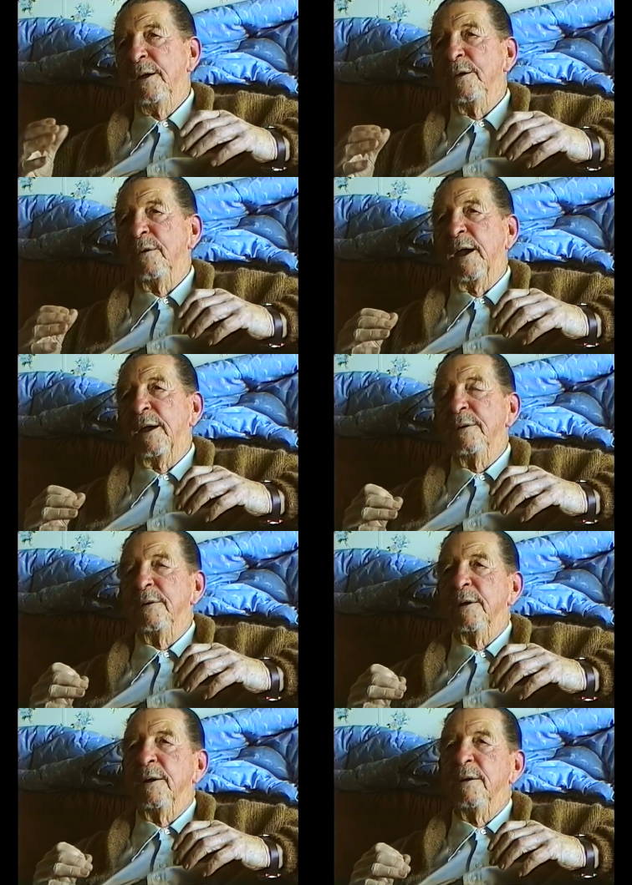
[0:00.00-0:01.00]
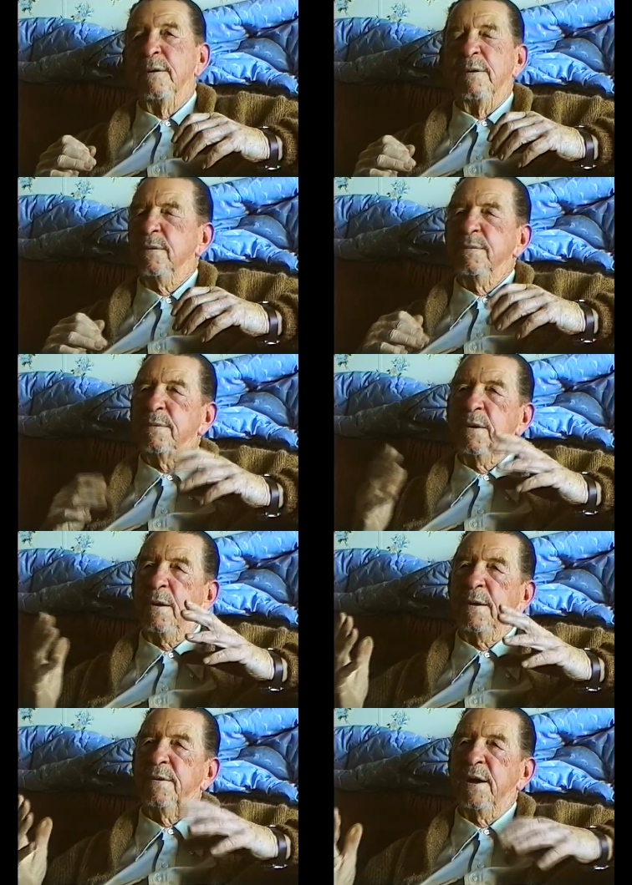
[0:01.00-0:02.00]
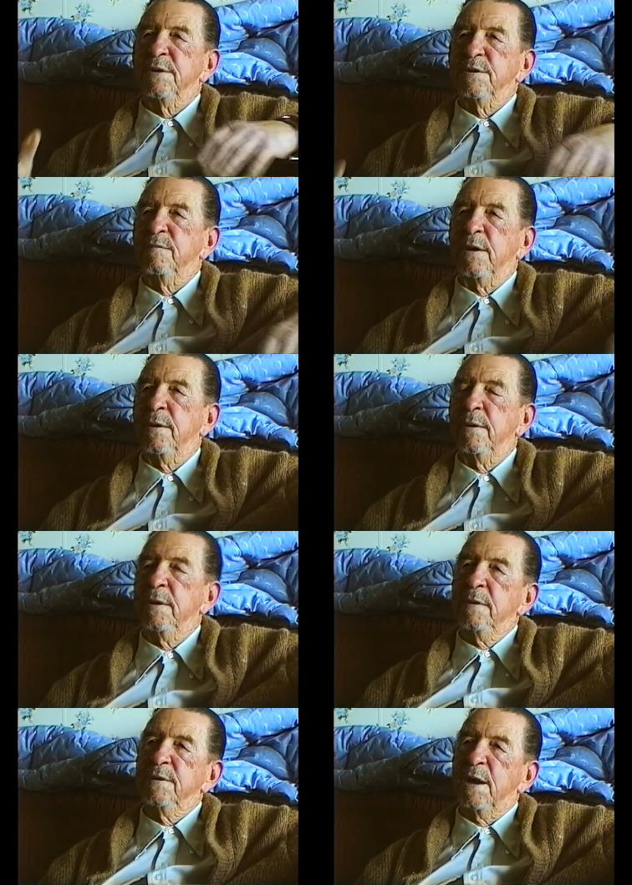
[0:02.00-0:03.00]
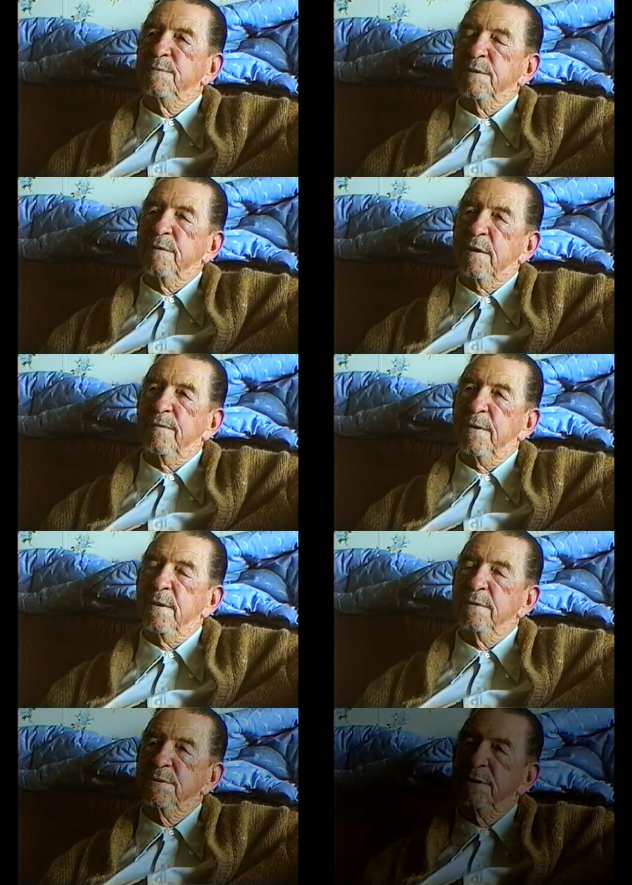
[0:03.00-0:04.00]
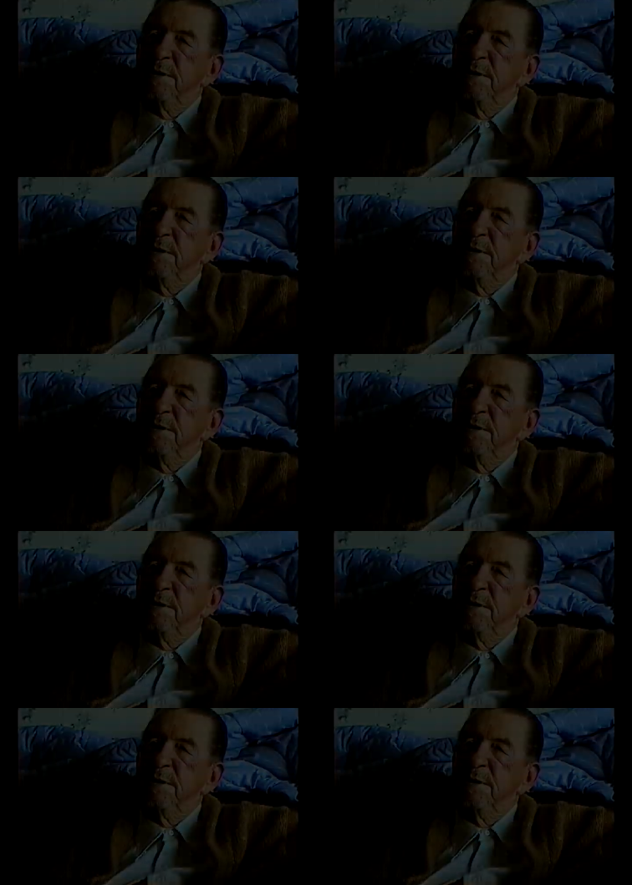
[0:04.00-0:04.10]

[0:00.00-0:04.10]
you had uh, all, all kinds of other types of earphones.